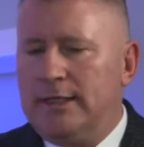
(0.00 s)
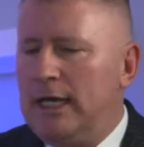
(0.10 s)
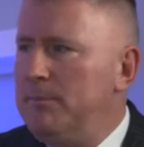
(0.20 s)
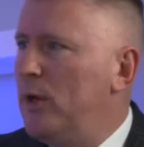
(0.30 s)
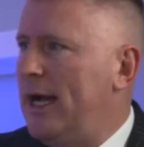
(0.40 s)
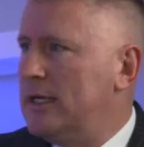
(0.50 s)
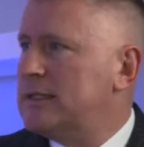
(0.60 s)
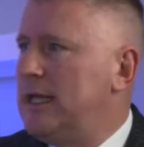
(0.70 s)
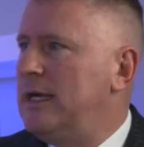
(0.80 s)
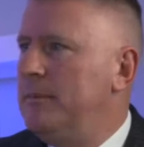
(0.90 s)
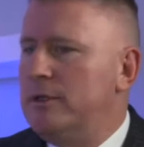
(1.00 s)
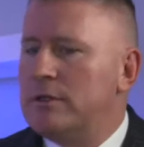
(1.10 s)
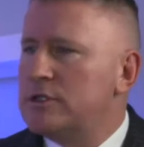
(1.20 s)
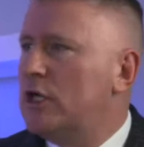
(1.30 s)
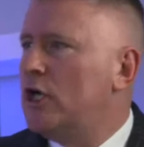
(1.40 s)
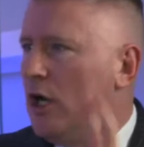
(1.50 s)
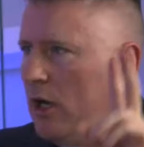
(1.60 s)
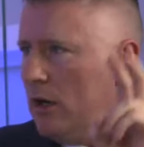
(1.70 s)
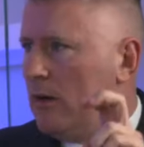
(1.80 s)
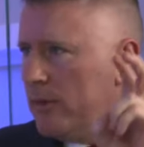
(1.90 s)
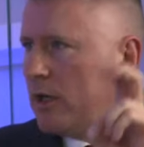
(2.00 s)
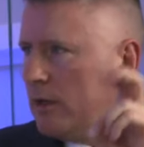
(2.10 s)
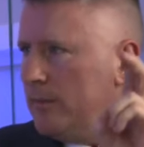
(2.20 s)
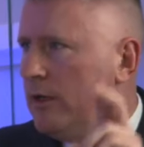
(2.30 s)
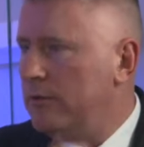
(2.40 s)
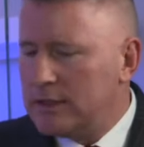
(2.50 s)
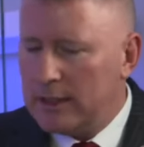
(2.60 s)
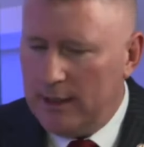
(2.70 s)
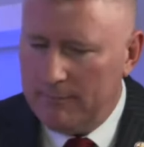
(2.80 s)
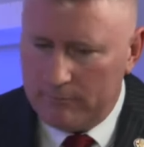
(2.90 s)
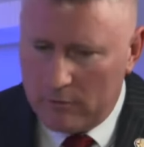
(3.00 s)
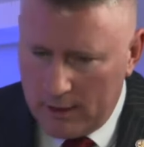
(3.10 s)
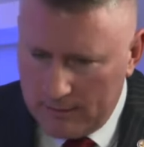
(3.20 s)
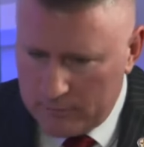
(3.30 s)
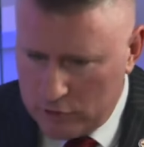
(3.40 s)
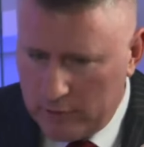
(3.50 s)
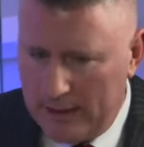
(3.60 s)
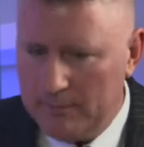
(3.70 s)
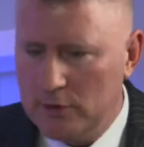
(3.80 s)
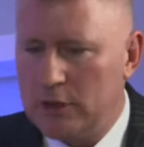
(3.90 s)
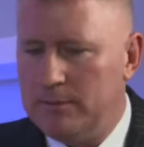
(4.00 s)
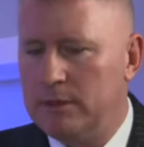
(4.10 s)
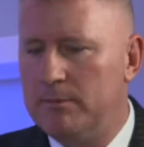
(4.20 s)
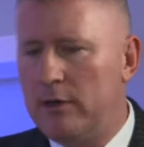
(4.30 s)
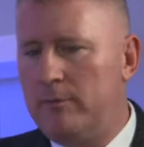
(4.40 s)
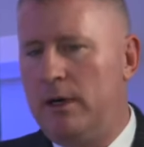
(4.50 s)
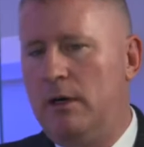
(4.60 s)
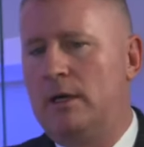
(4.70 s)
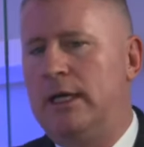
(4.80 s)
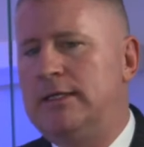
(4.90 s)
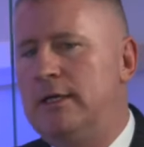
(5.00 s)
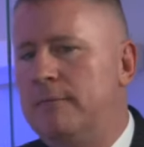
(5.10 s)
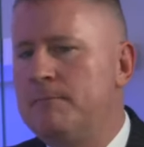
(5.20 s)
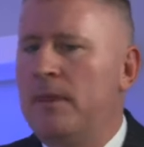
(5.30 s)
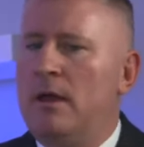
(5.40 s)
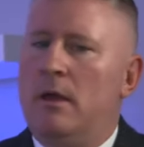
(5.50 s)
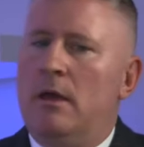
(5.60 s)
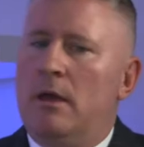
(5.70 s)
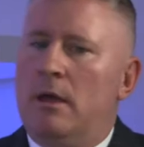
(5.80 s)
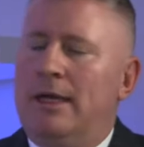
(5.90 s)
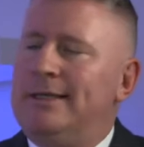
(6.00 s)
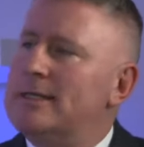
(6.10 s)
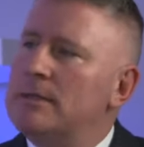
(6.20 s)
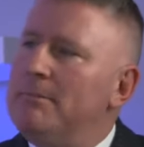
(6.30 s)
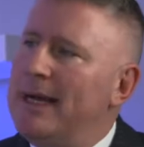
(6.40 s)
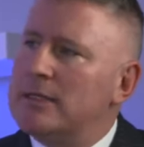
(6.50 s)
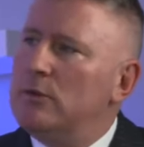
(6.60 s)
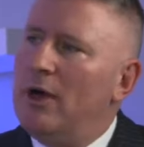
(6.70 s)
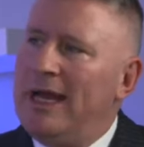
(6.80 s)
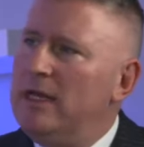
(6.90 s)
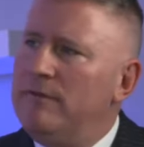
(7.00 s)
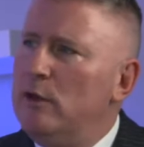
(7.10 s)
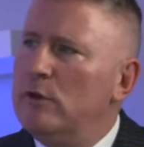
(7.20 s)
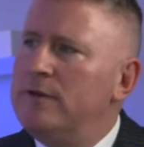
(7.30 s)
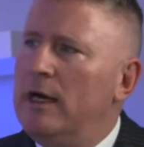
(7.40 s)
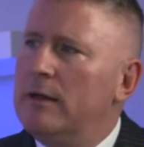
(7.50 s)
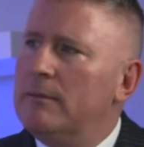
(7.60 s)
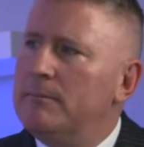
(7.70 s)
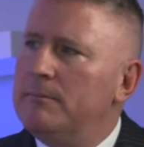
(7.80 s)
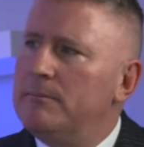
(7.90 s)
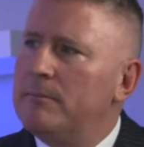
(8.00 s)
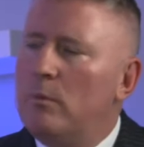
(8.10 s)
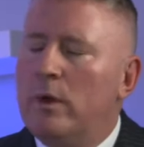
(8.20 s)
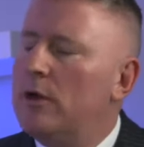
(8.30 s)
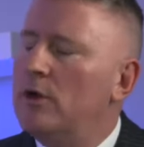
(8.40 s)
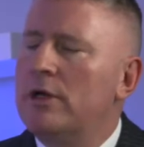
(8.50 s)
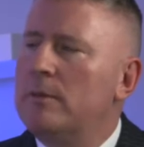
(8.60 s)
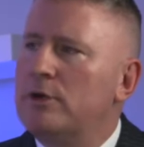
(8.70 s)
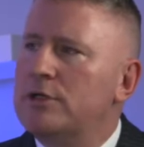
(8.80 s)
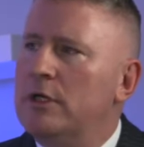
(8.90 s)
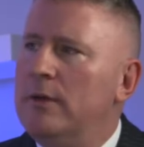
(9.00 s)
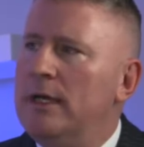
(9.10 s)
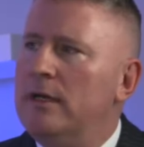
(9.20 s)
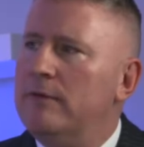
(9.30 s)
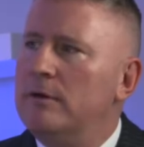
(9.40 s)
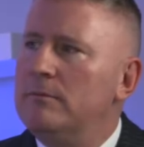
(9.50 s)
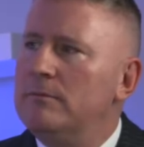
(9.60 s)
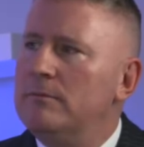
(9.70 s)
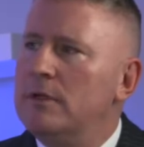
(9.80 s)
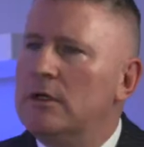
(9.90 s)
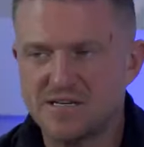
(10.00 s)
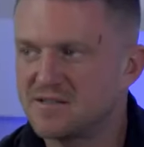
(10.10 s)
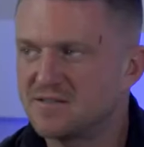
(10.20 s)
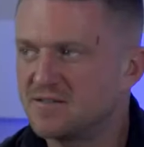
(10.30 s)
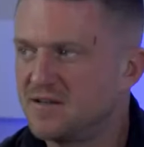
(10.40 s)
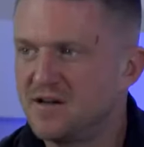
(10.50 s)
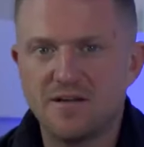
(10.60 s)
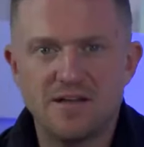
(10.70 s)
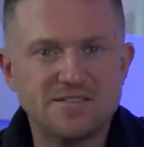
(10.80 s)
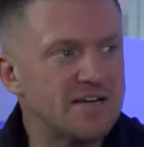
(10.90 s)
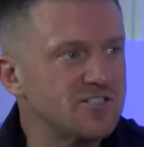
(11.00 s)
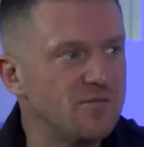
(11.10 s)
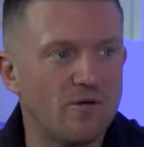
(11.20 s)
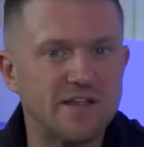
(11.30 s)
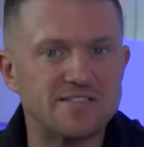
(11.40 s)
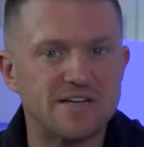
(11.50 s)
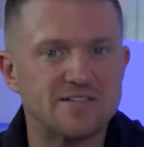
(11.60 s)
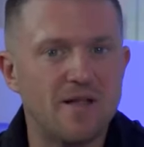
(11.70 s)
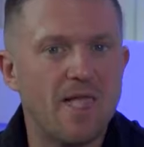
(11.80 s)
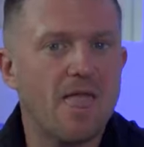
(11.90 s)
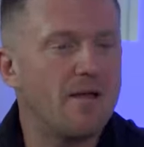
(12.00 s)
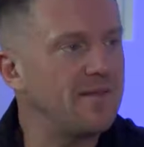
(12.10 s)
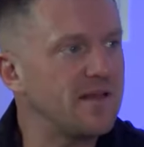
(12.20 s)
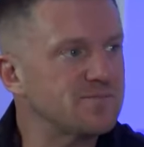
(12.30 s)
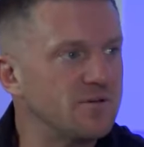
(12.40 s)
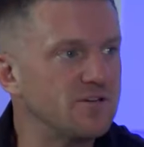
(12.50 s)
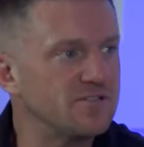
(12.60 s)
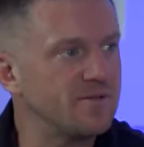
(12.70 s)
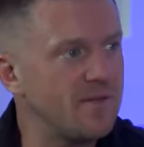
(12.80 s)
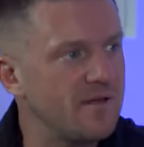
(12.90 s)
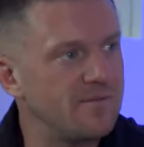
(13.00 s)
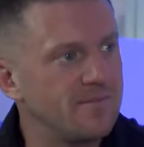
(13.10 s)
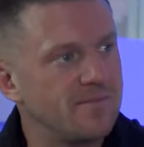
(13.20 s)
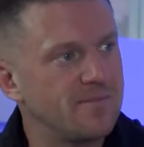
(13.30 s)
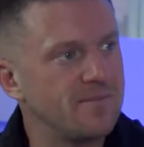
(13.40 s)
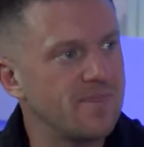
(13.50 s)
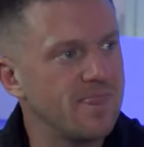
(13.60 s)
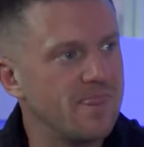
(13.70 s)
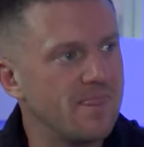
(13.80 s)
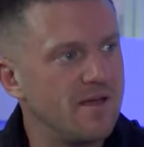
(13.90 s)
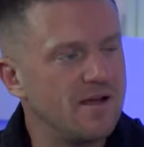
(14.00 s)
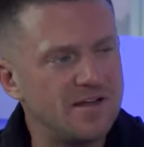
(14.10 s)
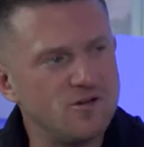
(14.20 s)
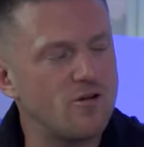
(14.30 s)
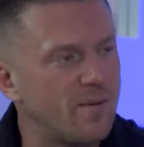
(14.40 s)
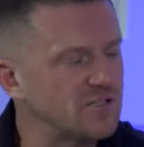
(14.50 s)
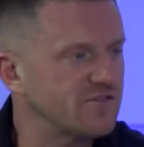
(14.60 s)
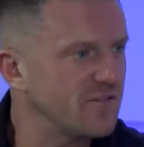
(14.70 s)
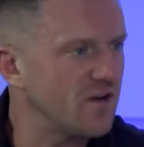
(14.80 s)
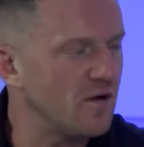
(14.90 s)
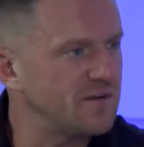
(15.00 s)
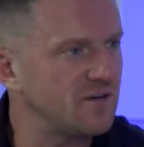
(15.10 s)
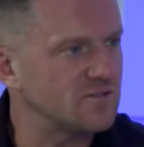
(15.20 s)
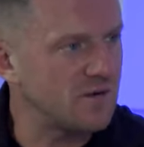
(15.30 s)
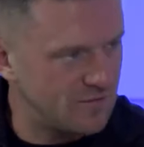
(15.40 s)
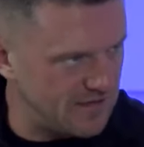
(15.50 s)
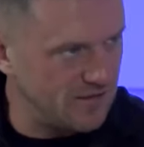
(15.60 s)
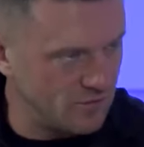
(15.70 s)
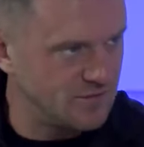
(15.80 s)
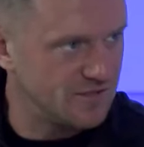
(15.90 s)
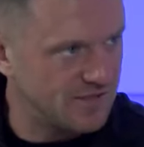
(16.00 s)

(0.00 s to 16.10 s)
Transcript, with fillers: They, they put out a statement to calm the community, right? Talk about the Muslims in Bury Park, and they said, it doesn't matter what any of you have done, we are not going to prosecute any of you. Yeah, yeah that's said. So they could have been waving that's knives. What they said. And that's machetes. because, yeah. You got punched through the car window as well in Luton.